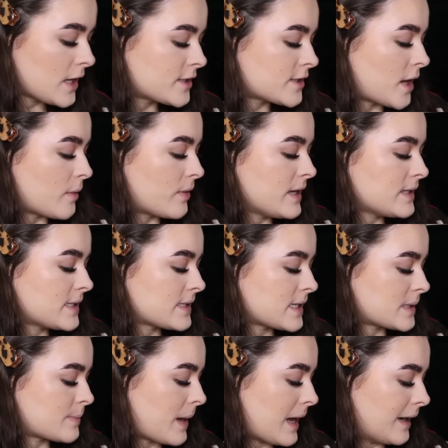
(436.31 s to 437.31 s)
So this is
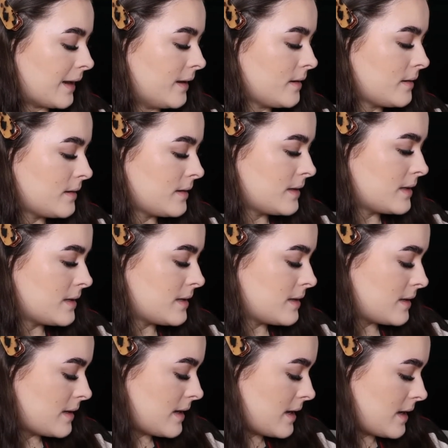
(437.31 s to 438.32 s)
this palette.
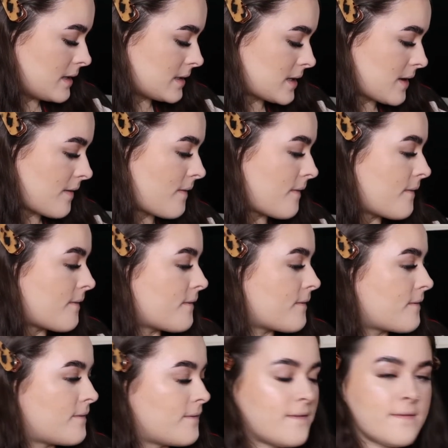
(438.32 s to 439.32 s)
It's
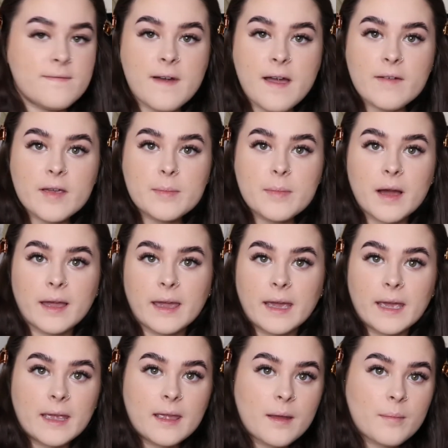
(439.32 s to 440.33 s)
very
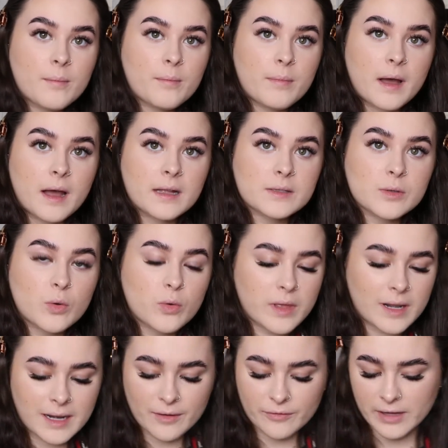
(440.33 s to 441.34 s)
mucky, but all
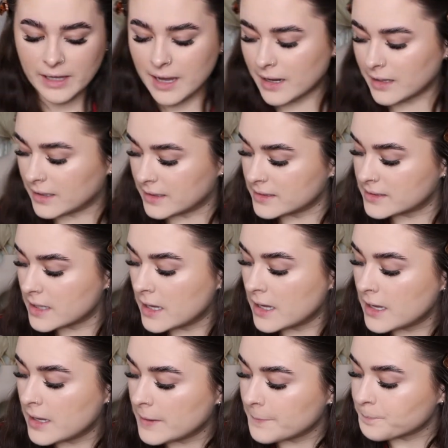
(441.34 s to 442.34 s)
the lovely colours.
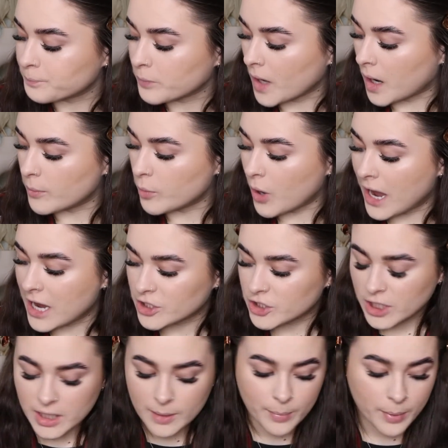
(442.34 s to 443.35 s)
I'm not
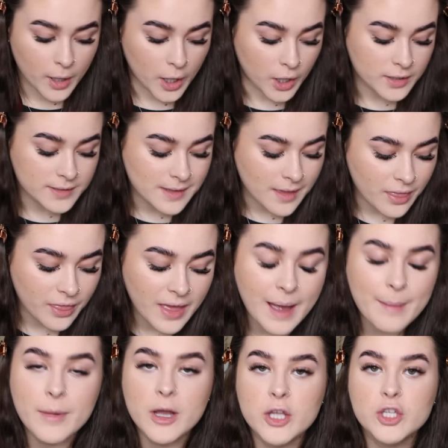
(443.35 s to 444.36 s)
actually going to put
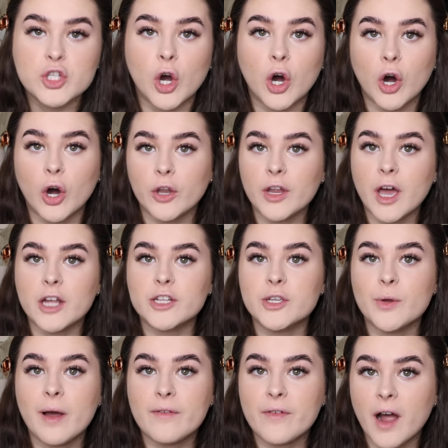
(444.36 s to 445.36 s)
that much on. I
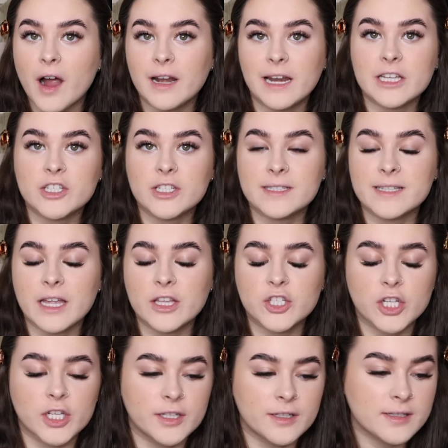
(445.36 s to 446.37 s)
do have eyelash
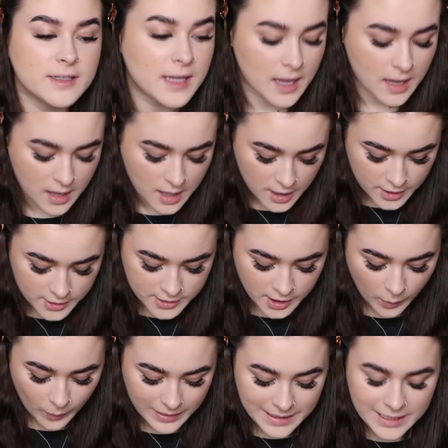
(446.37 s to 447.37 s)
extensions,
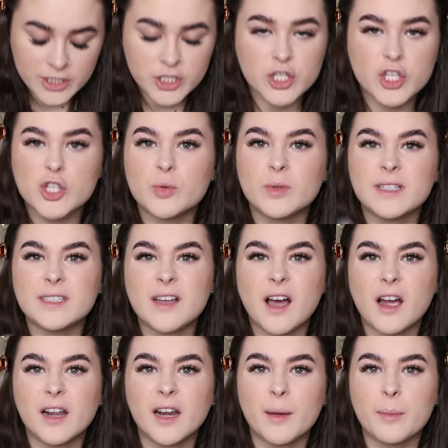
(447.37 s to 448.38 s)
so I literally just want to
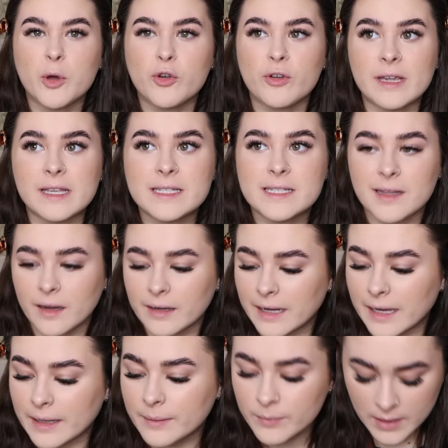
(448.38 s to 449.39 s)
darken up the crease
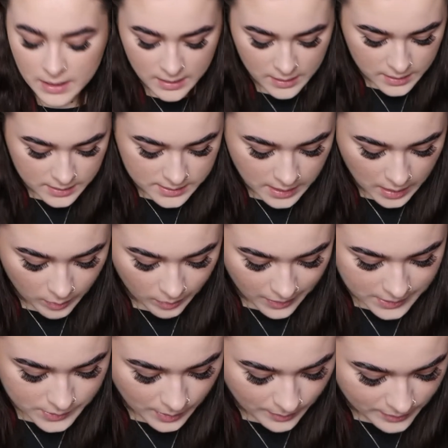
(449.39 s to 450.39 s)
slightly. So
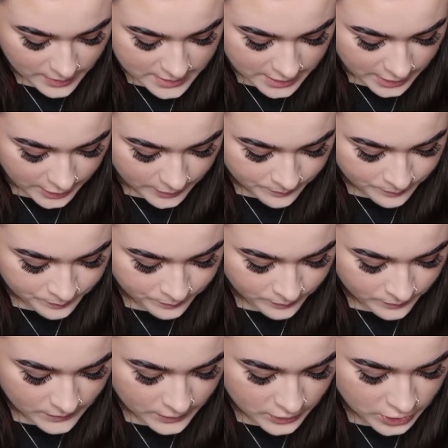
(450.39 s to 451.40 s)
that's what I'm going to do.
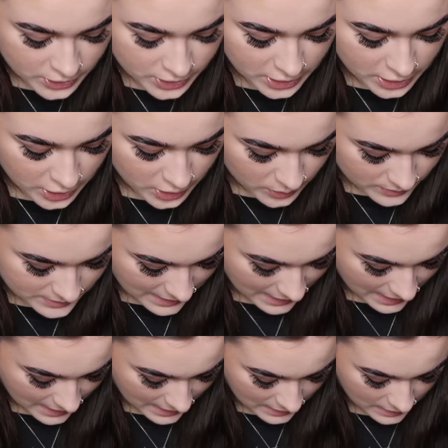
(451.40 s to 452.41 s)
Just going to use
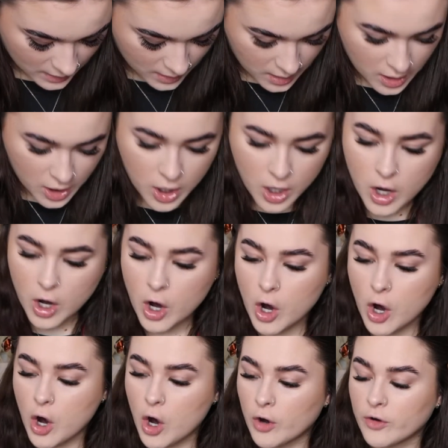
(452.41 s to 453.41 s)
a
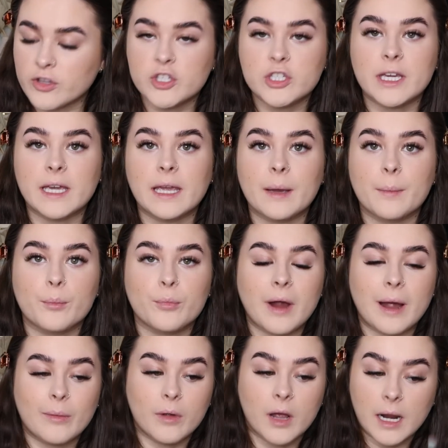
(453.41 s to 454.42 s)
orangey
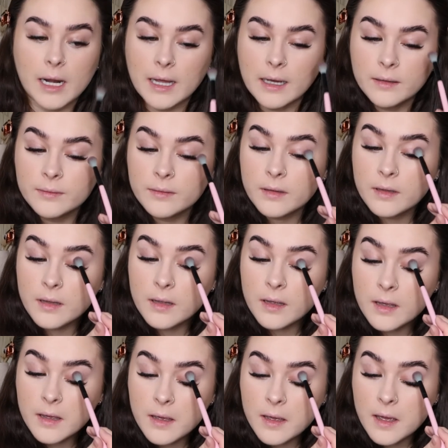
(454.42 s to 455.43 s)
brown colour
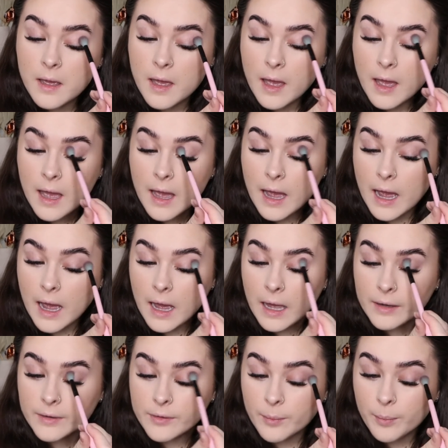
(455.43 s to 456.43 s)

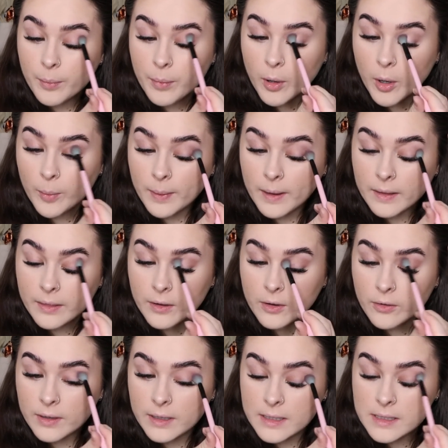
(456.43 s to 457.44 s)
and pop it in the
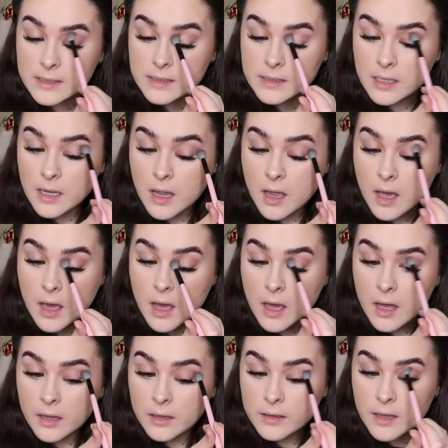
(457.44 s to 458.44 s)
crease.
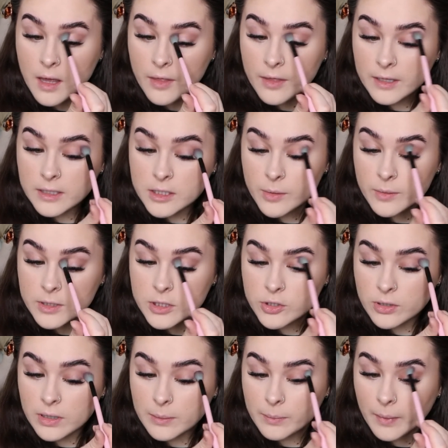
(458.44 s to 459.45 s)
Nothing too
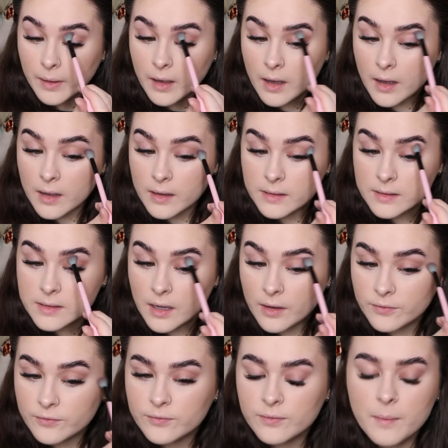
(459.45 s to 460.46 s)
extreme because
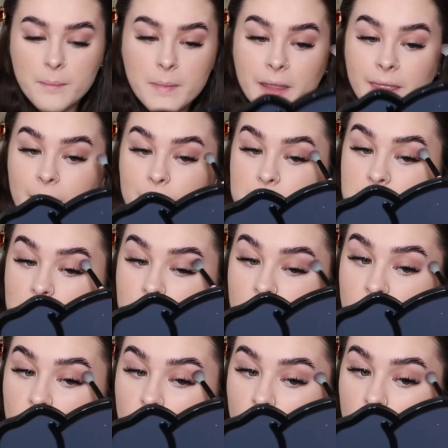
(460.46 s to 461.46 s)
I've made that mistake
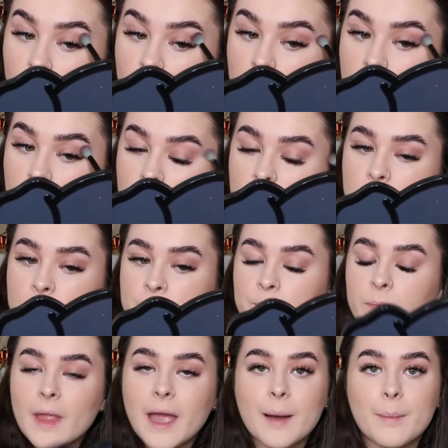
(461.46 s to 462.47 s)
before
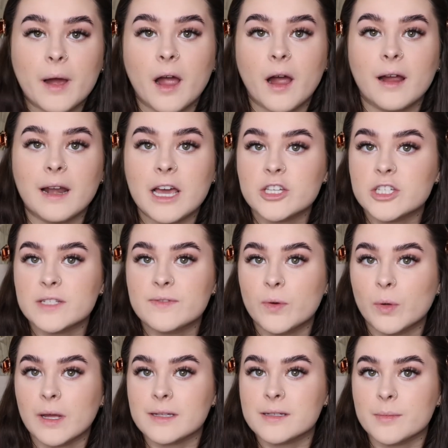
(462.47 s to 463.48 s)
and my eyelashes
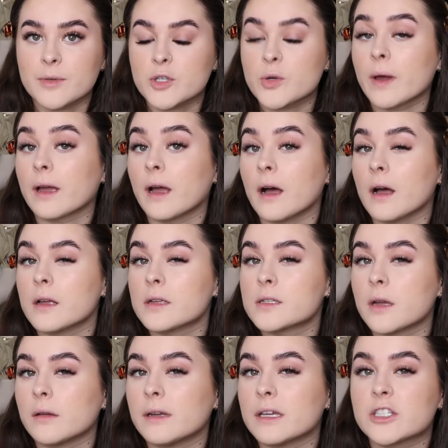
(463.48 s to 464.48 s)
fall out so much quicker.
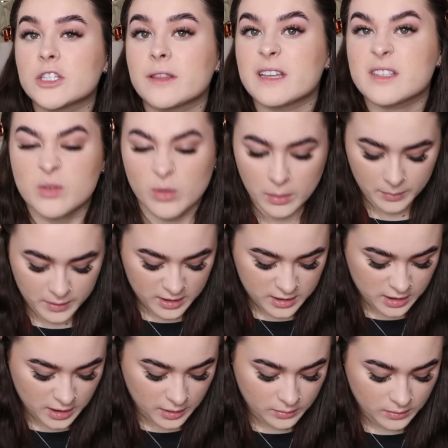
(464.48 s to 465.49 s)
So literally that's all I'm going
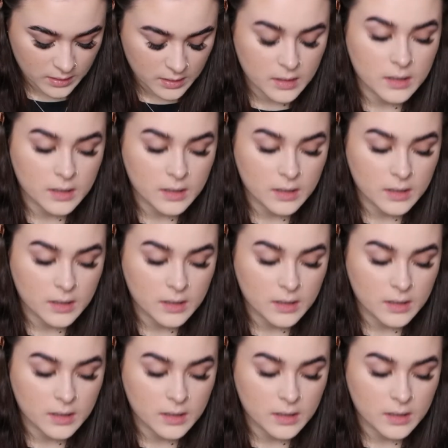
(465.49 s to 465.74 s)
to do.